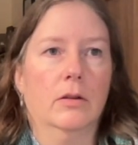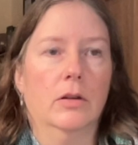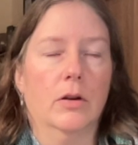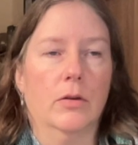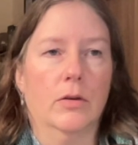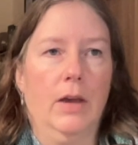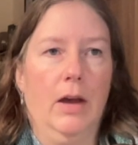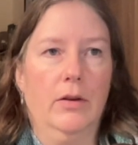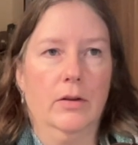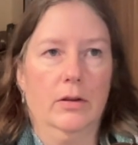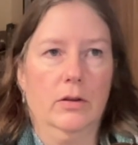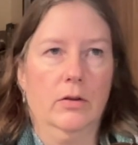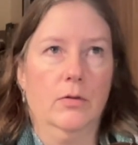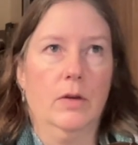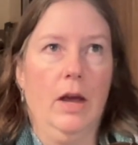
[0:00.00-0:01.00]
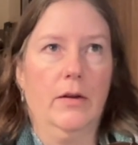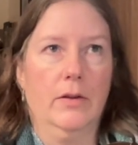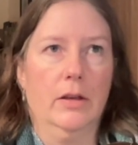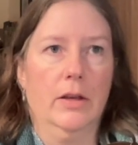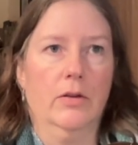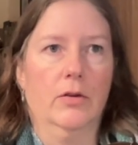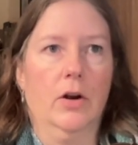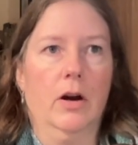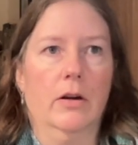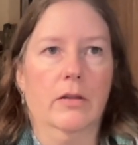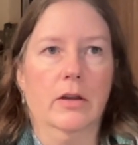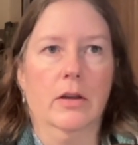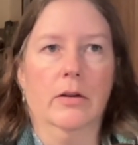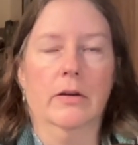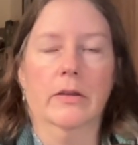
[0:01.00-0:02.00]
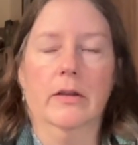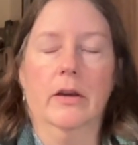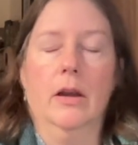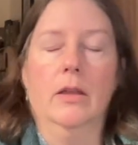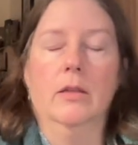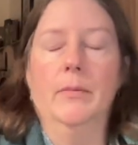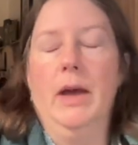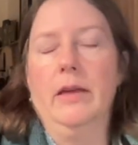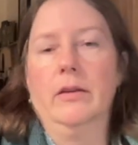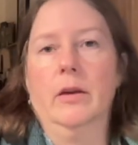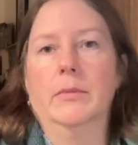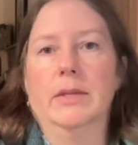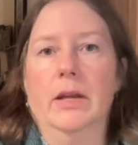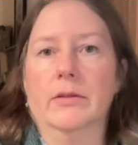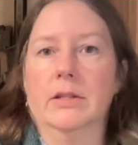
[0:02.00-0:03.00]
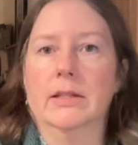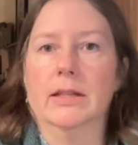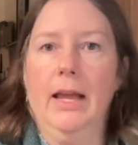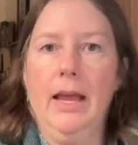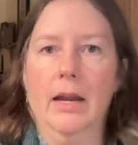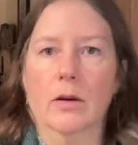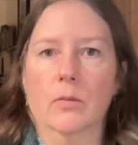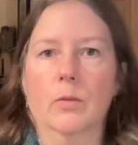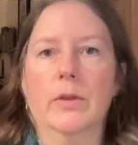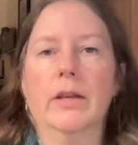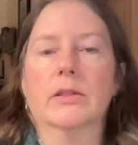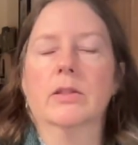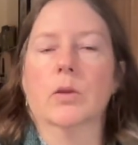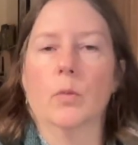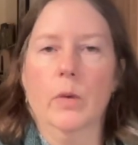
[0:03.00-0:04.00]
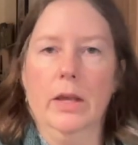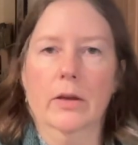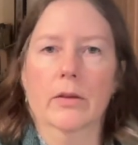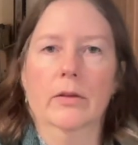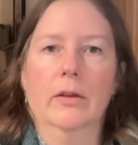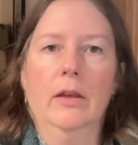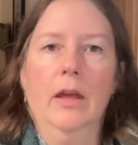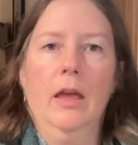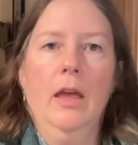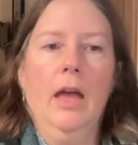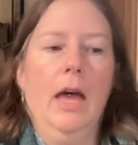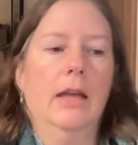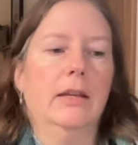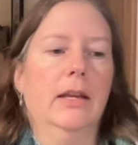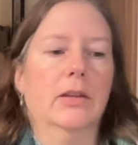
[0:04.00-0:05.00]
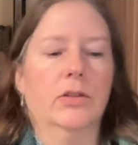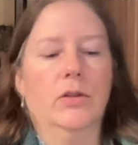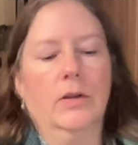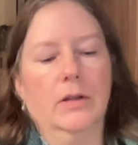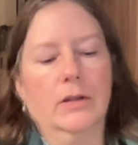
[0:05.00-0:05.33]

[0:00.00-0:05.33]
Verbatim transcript: you know, you, cal- you calculate your card of the year and the, and the math comes out to 10. Well, that's the wheel. And yes, you